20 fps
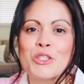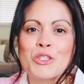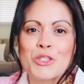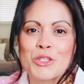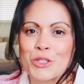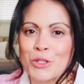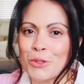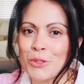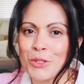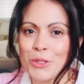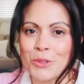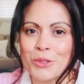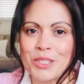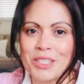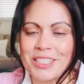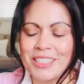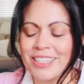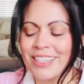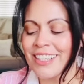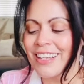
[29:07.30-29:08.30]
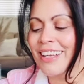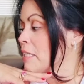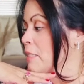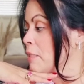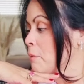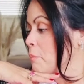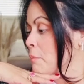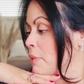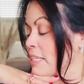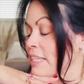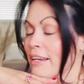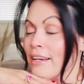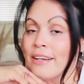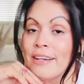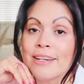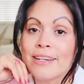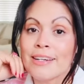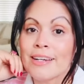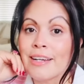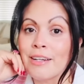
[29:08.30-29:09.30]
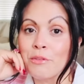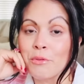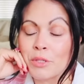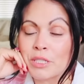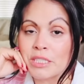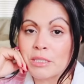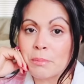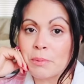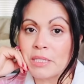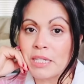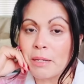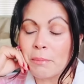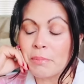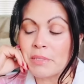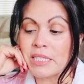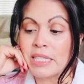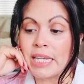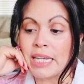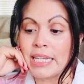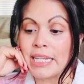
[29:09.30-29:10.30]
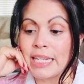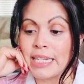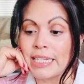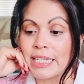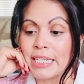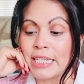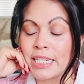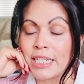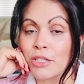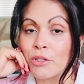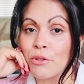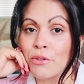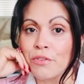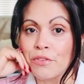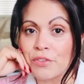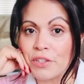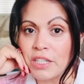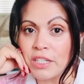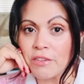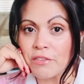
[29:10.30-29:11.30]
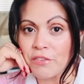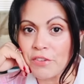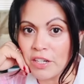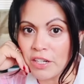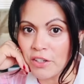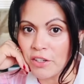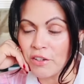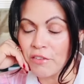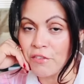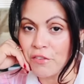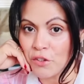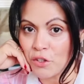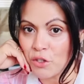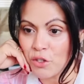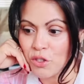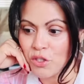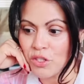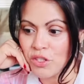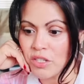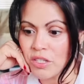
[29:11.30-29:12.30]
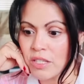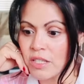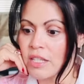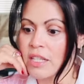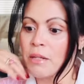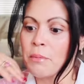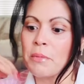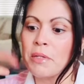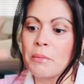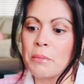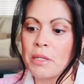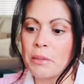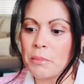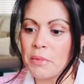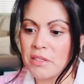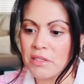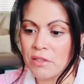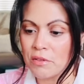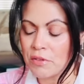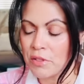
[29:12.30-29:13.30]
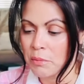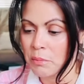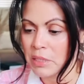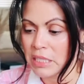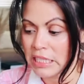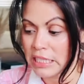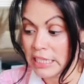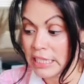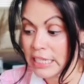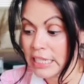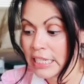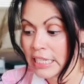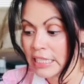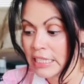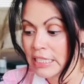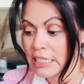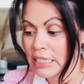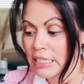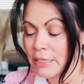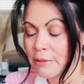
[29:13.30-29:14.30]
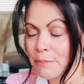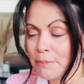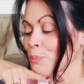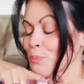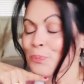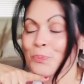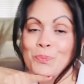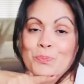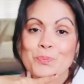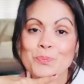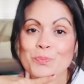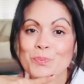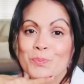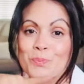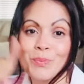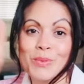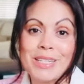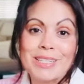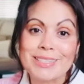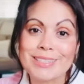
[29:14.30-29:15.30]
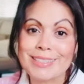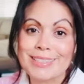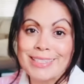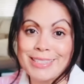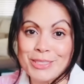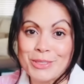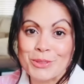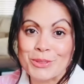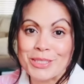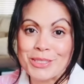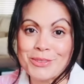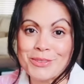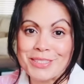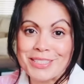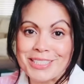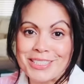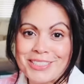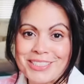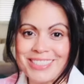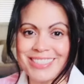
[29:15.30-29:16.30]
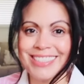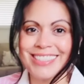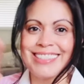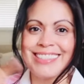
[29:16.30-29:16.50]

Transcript: so good. But yeah, I've worked up an appetite, and I gotta go feed Farah first. Then I'm gonna make myself something to eat. Let's go downstairs.